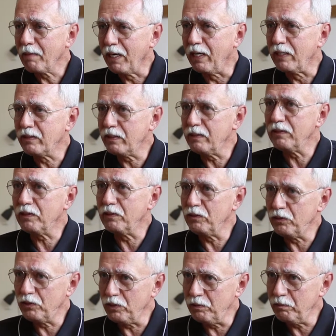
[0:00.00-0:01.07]
I still
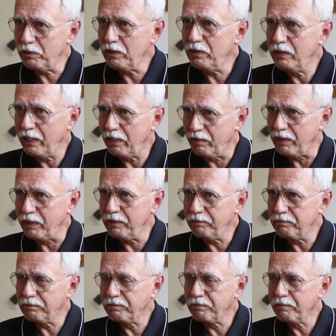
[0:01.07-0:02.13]
consumed dairy.
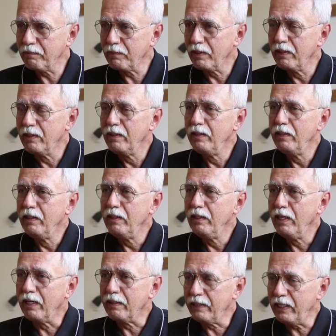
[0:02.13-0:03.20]

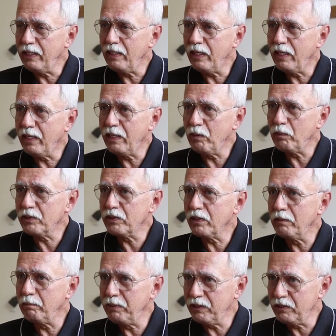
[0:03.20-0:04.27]
And then I was on
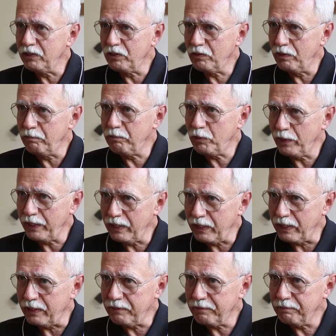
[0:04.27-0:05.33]
a business trip to
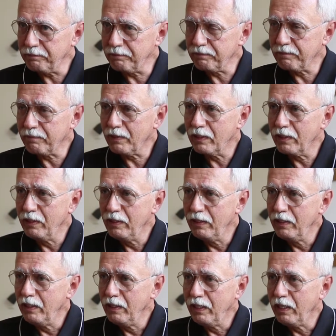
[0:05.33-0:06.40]
India.
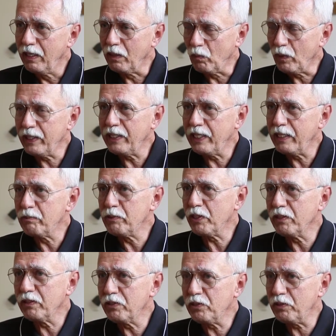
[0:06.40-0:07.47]
And one day I was
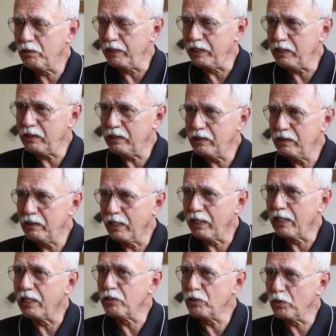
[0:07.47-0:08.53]
on the street and
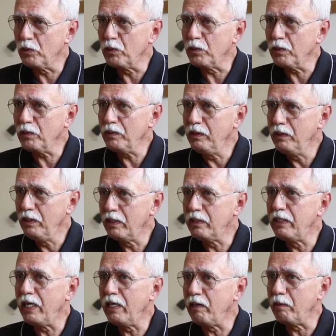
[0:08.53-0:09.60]
I saw a
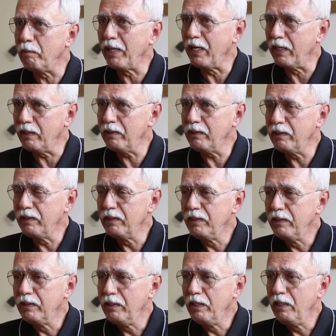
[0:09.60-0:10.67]
dairyman
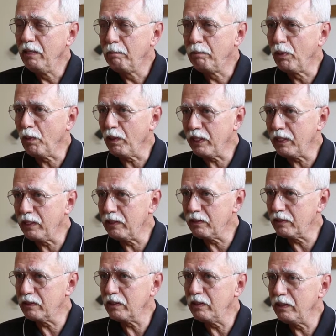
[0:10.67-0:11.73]
pulling
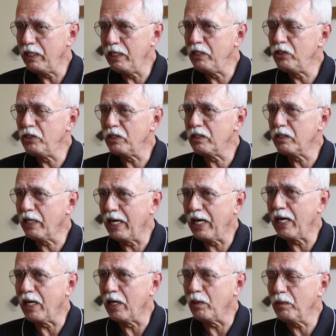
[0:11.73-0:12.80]
his injured
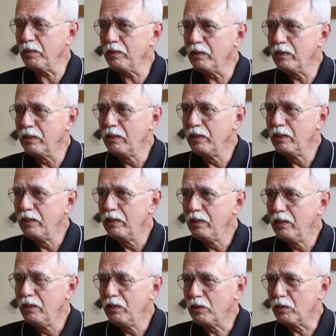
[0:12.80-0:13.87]
cow
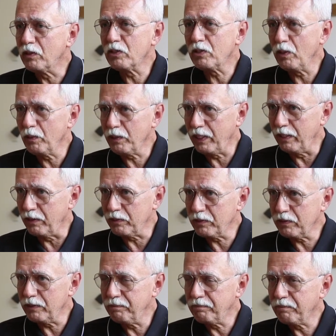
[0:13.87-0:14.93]
to the
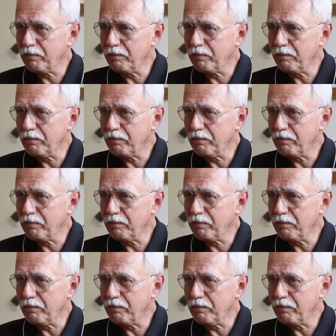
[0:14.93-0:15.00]
slaughterhouse.